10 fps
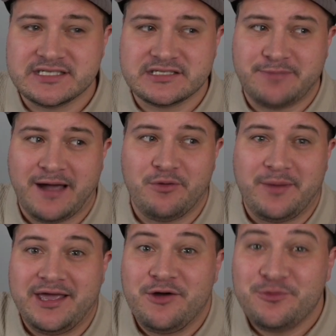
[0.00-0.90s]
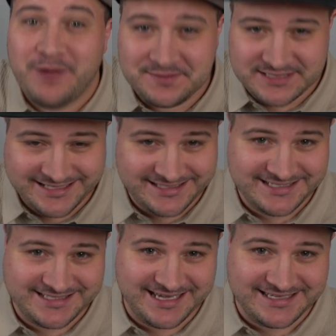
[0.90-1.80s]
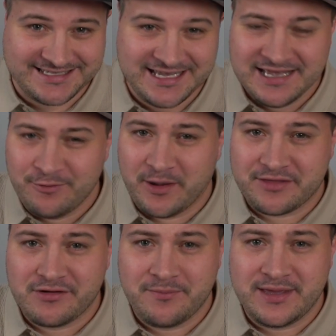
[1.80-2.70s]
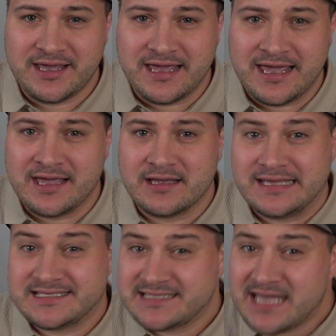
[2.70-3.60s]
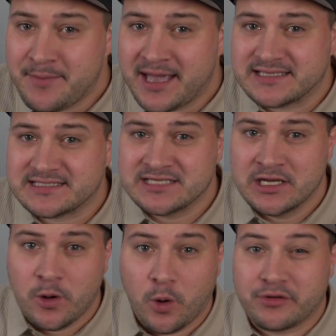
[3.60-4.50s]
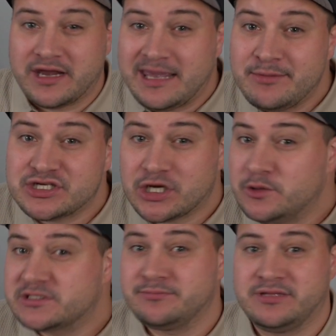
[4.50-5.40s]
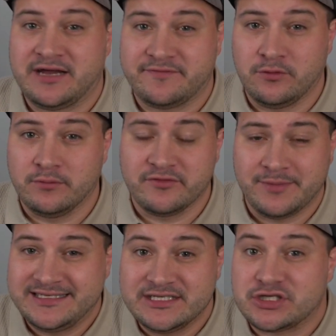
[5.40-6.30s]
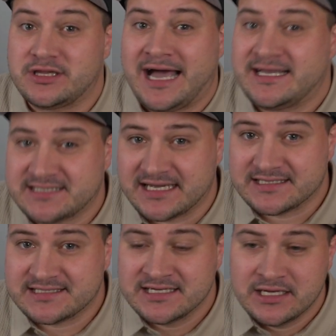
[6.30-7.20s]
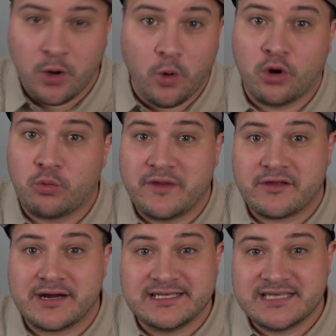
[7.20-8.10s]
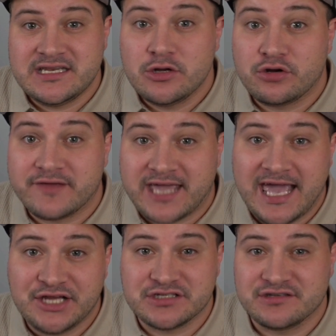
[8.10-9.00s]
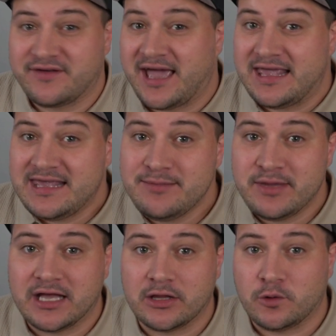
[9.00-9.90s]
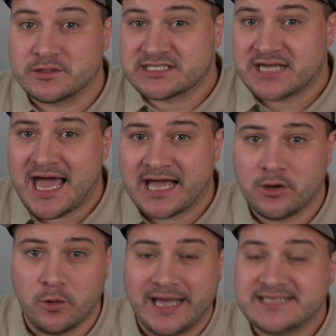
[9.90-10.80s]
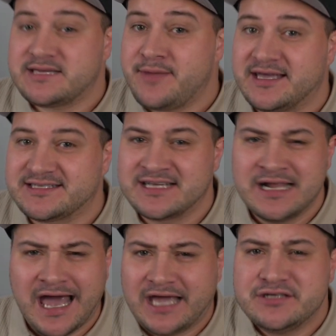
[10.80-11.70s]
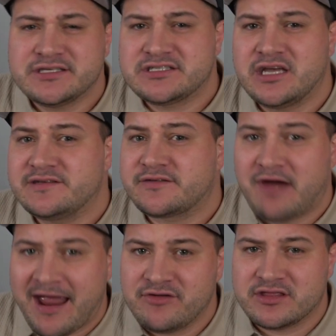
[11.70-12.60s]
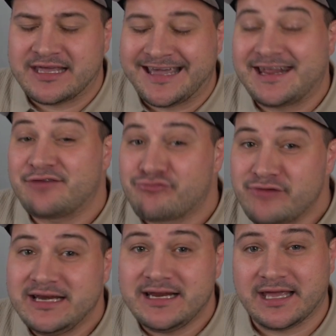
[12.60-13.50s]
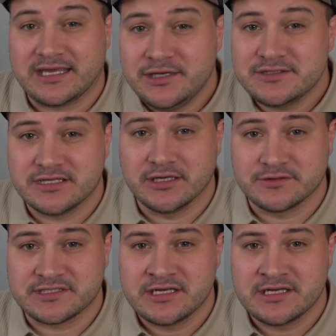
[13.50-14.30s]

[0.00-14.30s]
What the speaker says: to power my own website these days, whether it be a CMS or an image hosting platform for my digital assets, or whether I send notifications via email or Slack or SMS. I use a service for everything and I really like using those.